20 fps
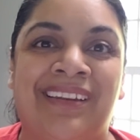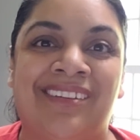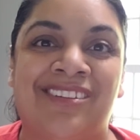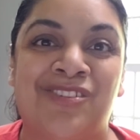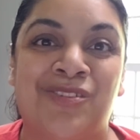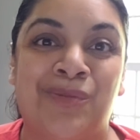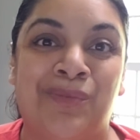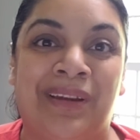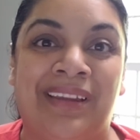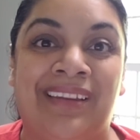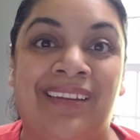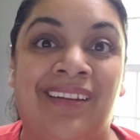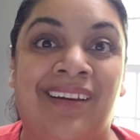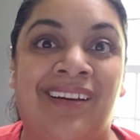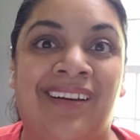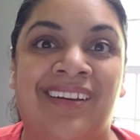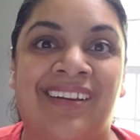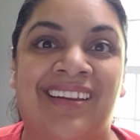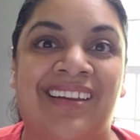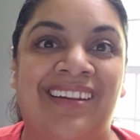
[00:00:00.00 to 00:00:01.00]
To my
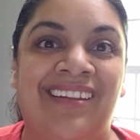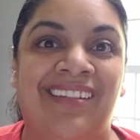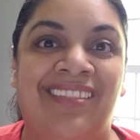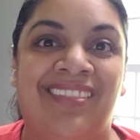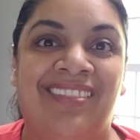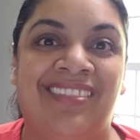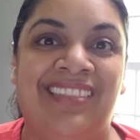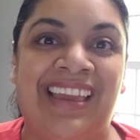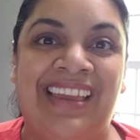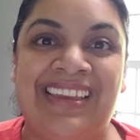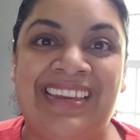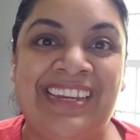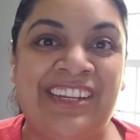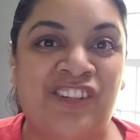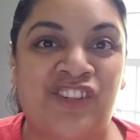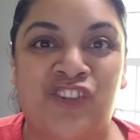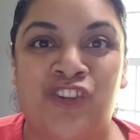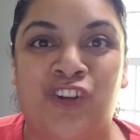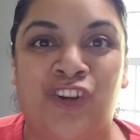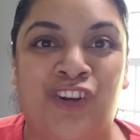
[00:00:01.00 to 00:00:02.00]
luck, they
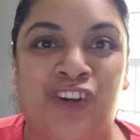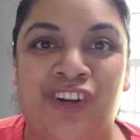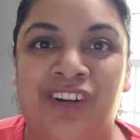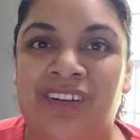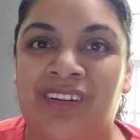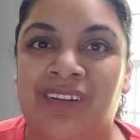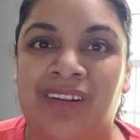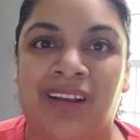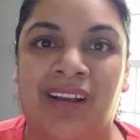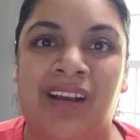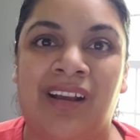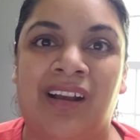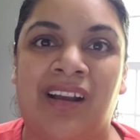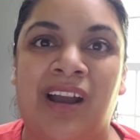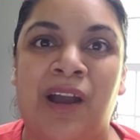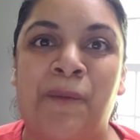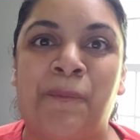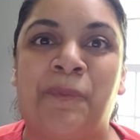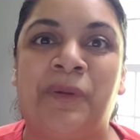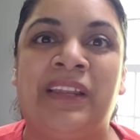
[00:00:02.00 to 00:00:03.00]
each learn
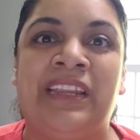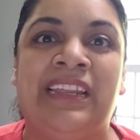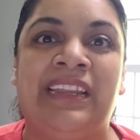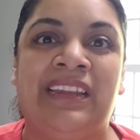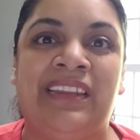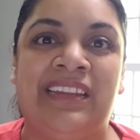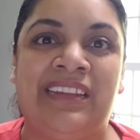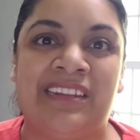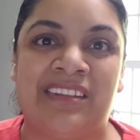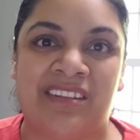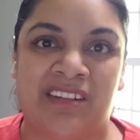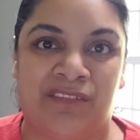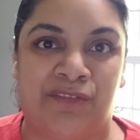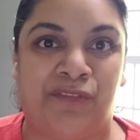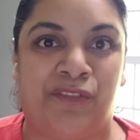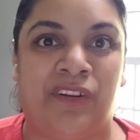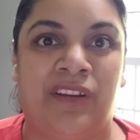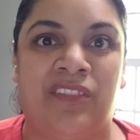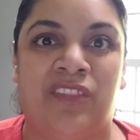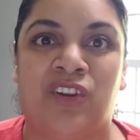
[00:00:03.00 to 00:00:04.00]
completely
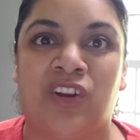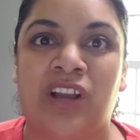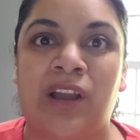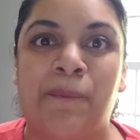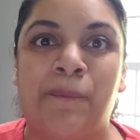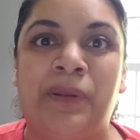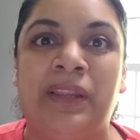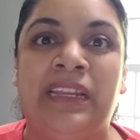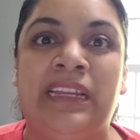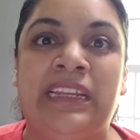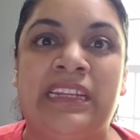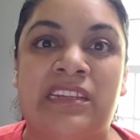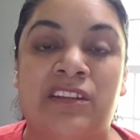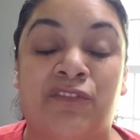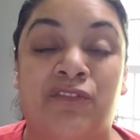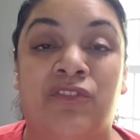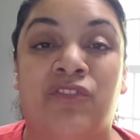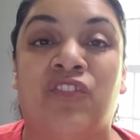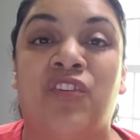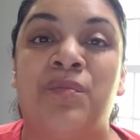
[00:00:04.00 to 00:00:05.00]
different. They're completely
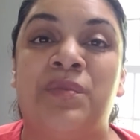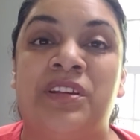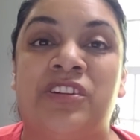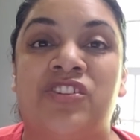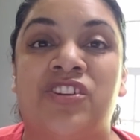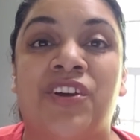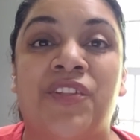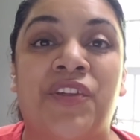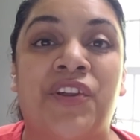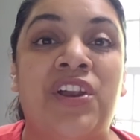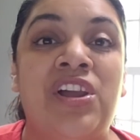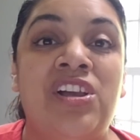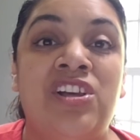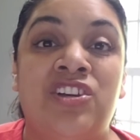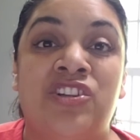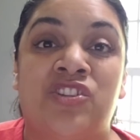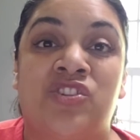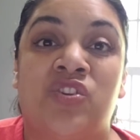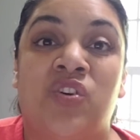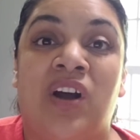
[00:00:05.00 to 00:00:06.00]
different from each other.
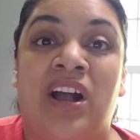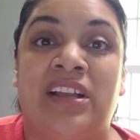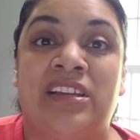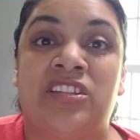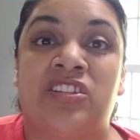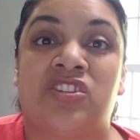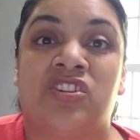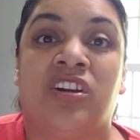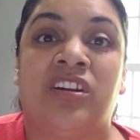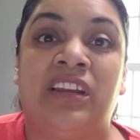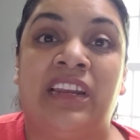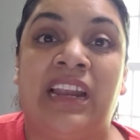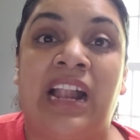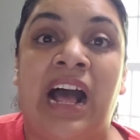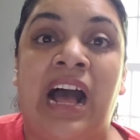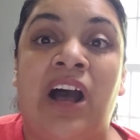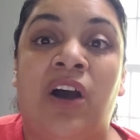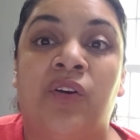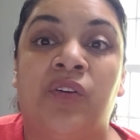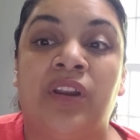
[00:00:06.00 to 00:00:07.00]
So I started
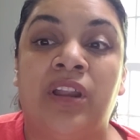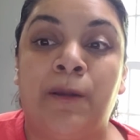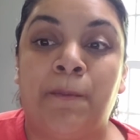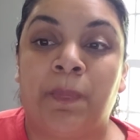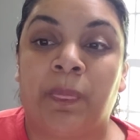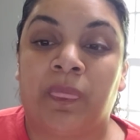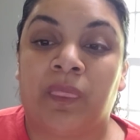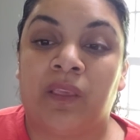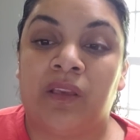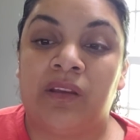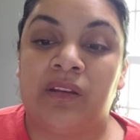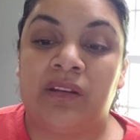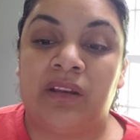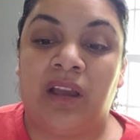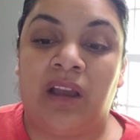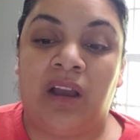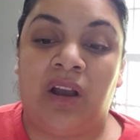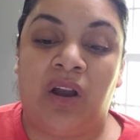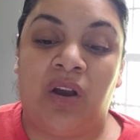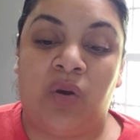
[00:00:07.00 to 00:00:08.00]
out
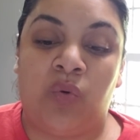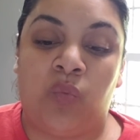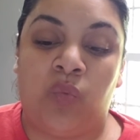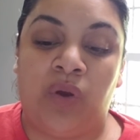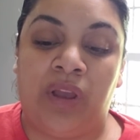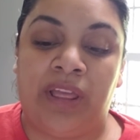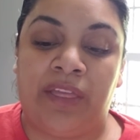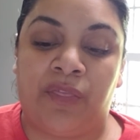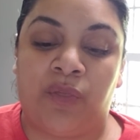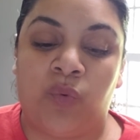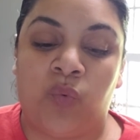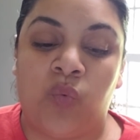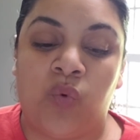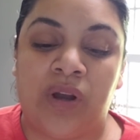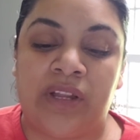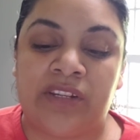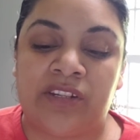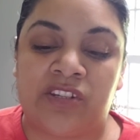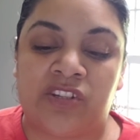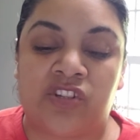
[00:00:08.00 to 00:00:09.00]
with
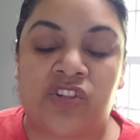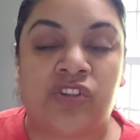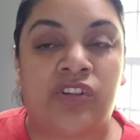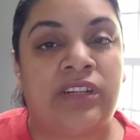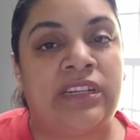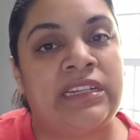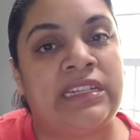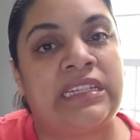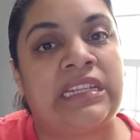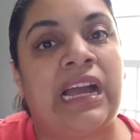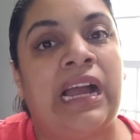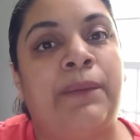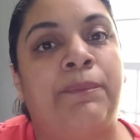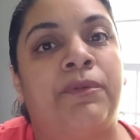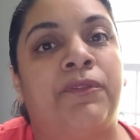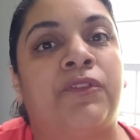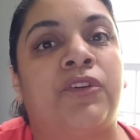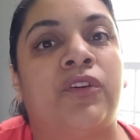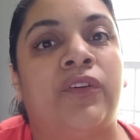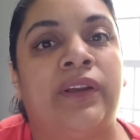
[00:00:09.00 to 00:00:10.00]
one certain type
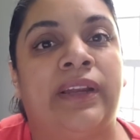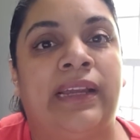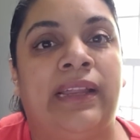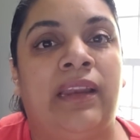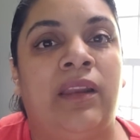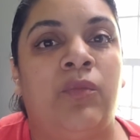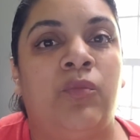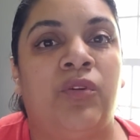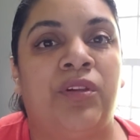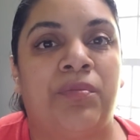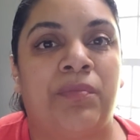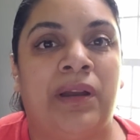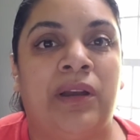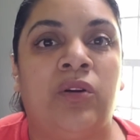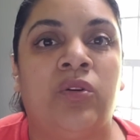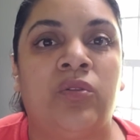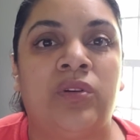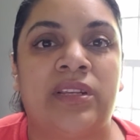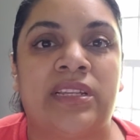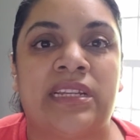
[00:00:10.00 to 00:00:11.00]
of curriculum with my
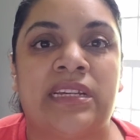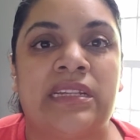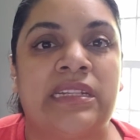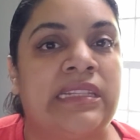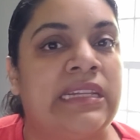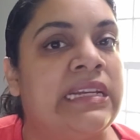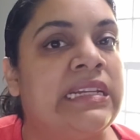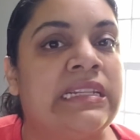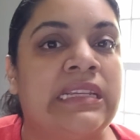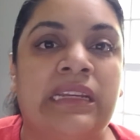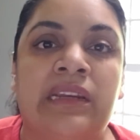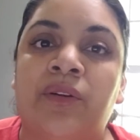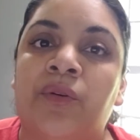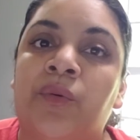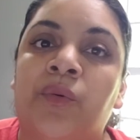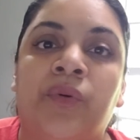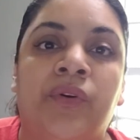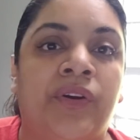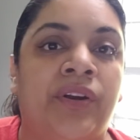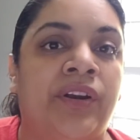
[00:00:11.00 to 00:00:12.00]
oldest. It
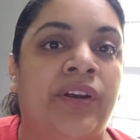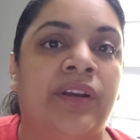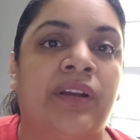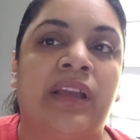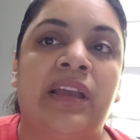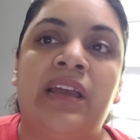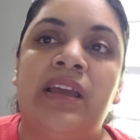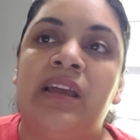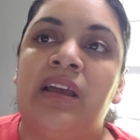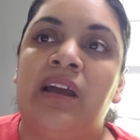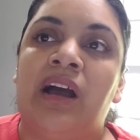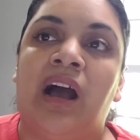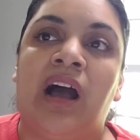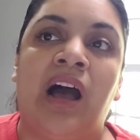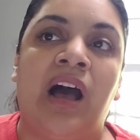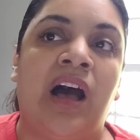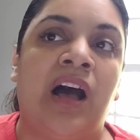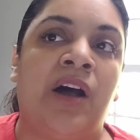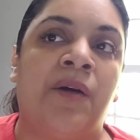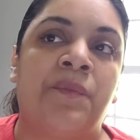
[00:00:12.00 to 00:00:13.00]
didn't work.
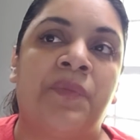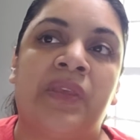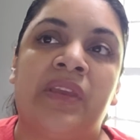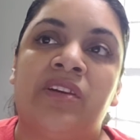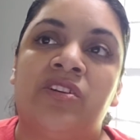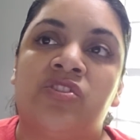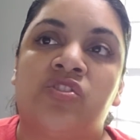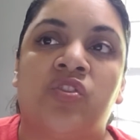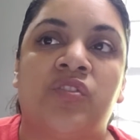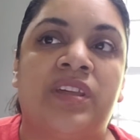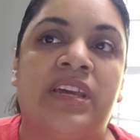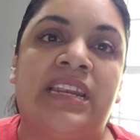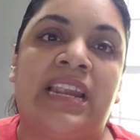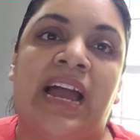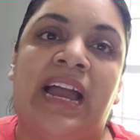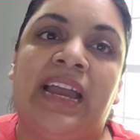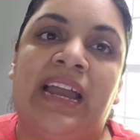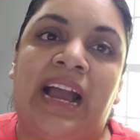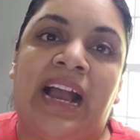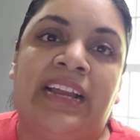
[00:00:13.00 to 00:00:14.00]
So then
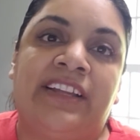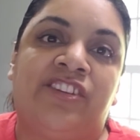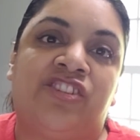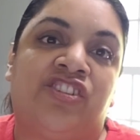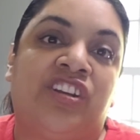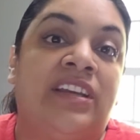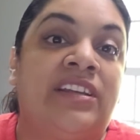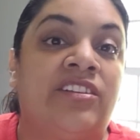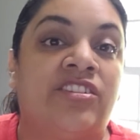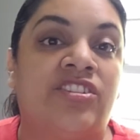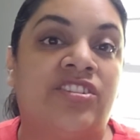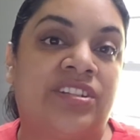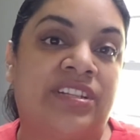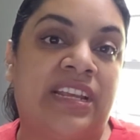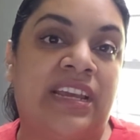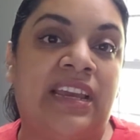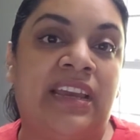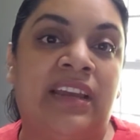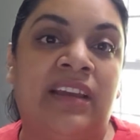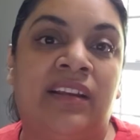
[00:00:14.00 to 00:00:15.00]
I changed
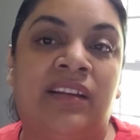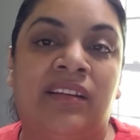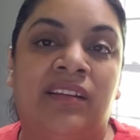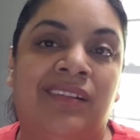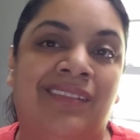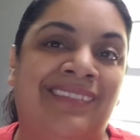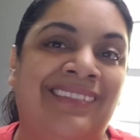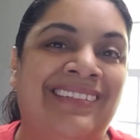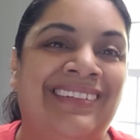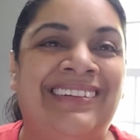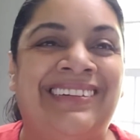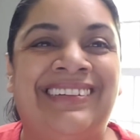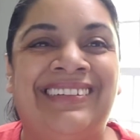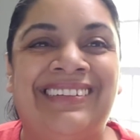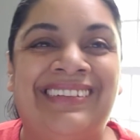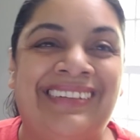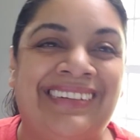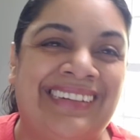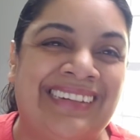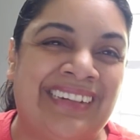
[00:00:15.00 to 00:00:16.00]
it.
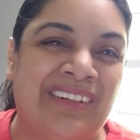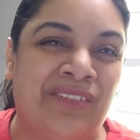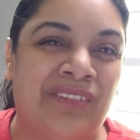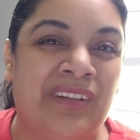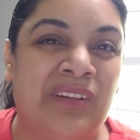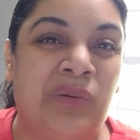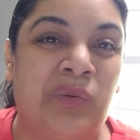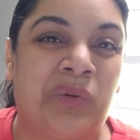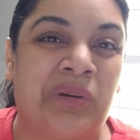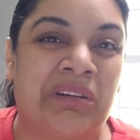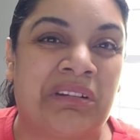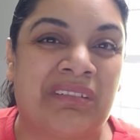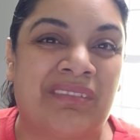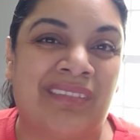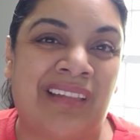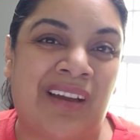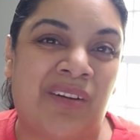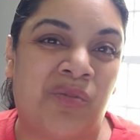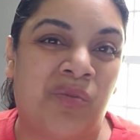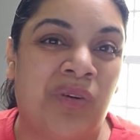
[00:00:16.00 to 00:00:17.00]
Didn't really work
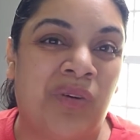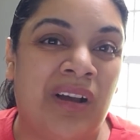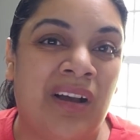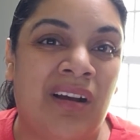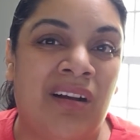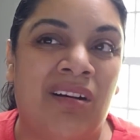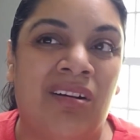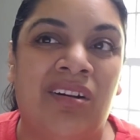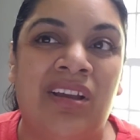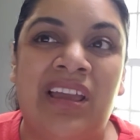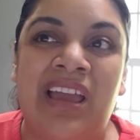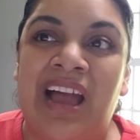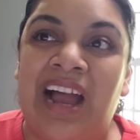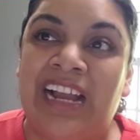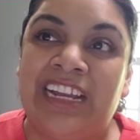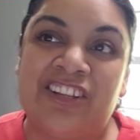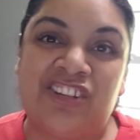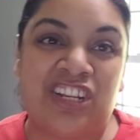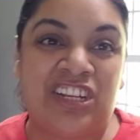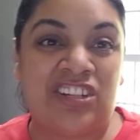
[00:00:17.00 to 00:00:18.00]
that well.
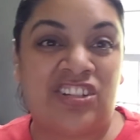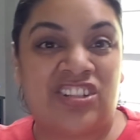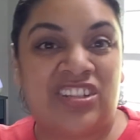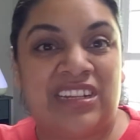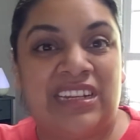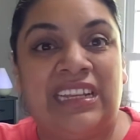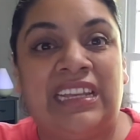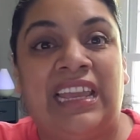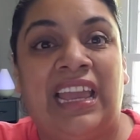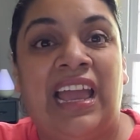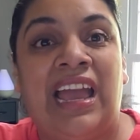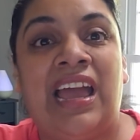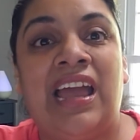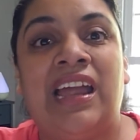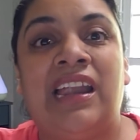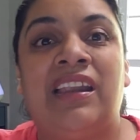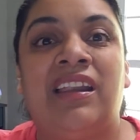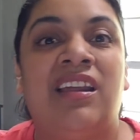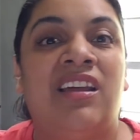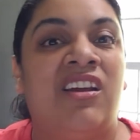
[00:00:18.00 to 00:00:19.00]
I changed it
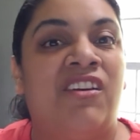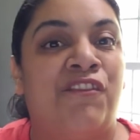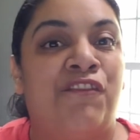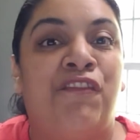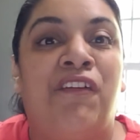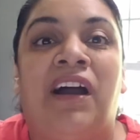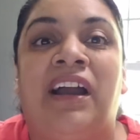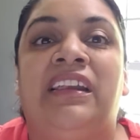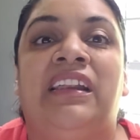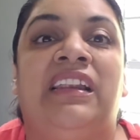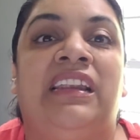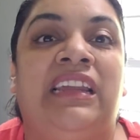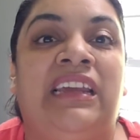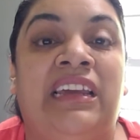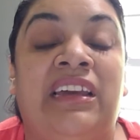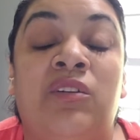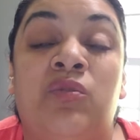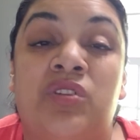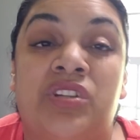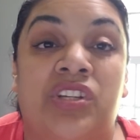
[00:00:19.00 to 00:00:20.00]
again.
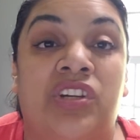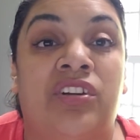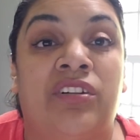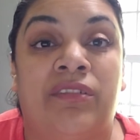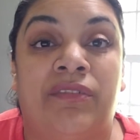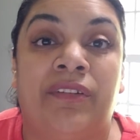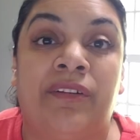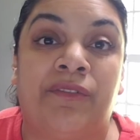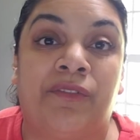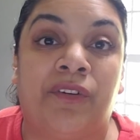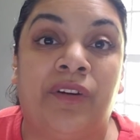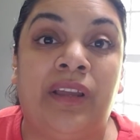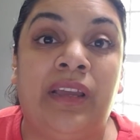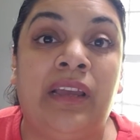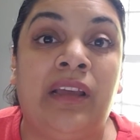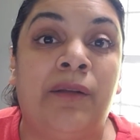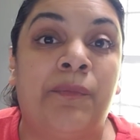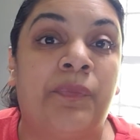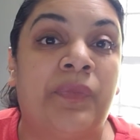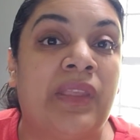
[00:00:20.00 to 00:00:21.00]
Finally, it was a good fit for
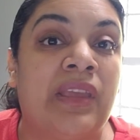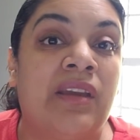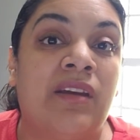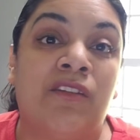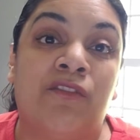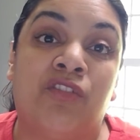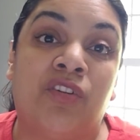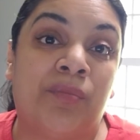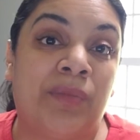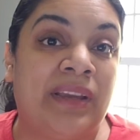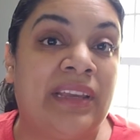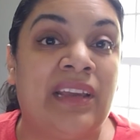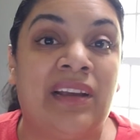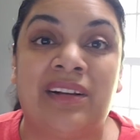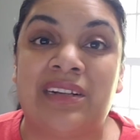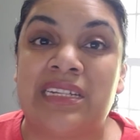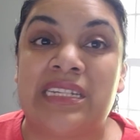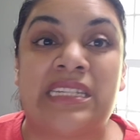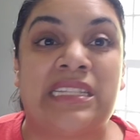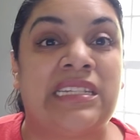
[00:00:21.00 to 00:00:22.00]
him. For my
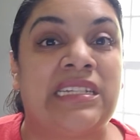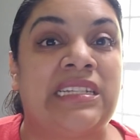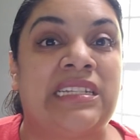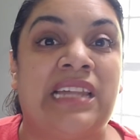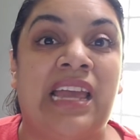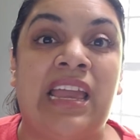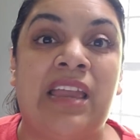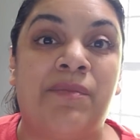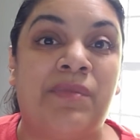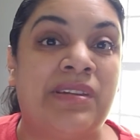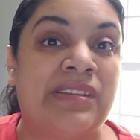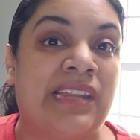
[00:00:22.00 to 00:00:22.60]
youngest, the same.